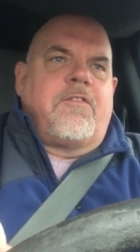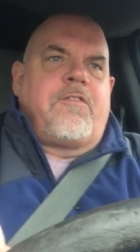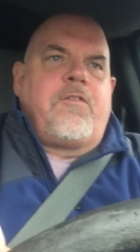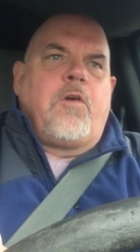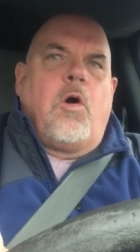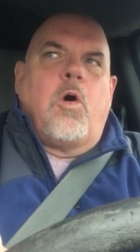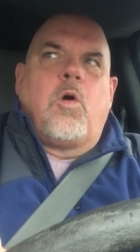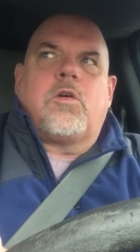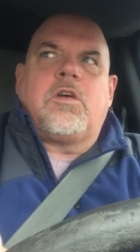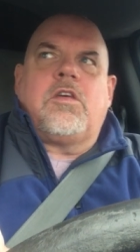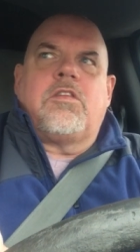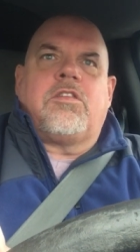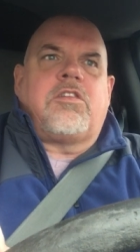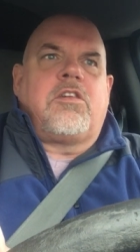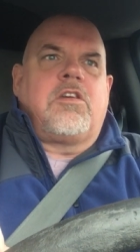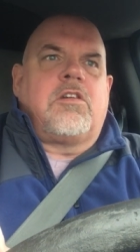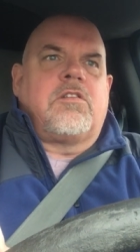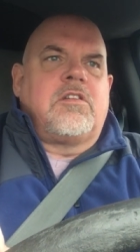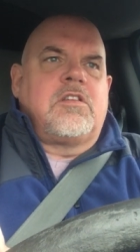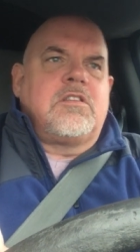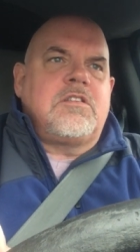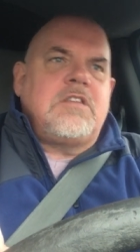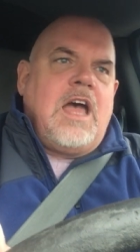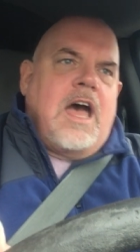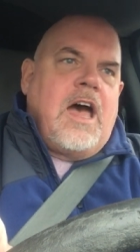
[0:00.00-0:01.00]
focus
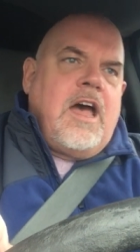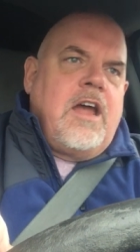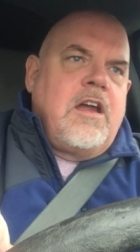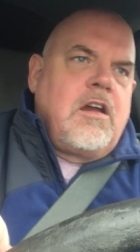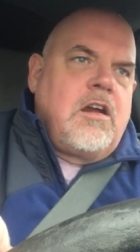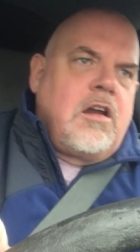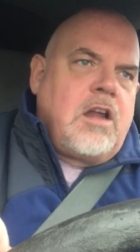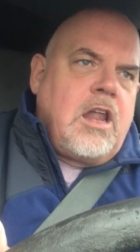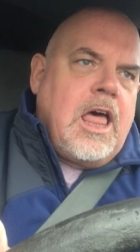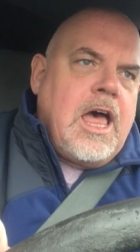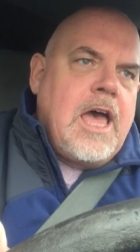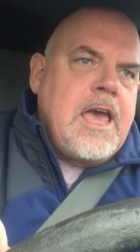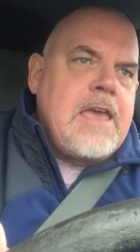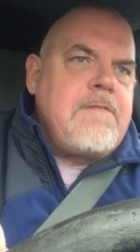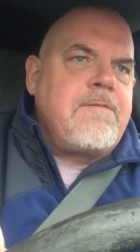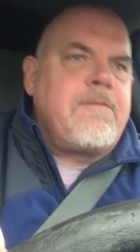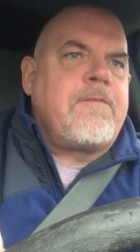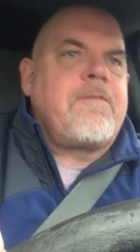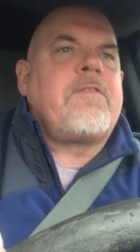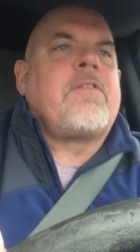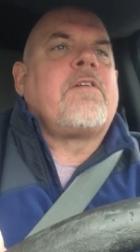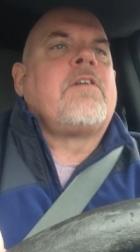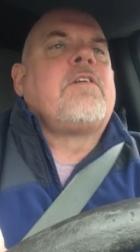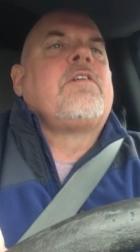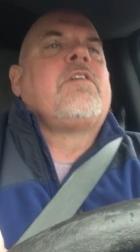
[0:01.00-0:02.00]
your entire
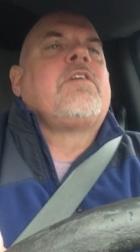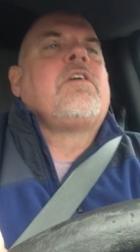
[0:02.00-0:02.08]
life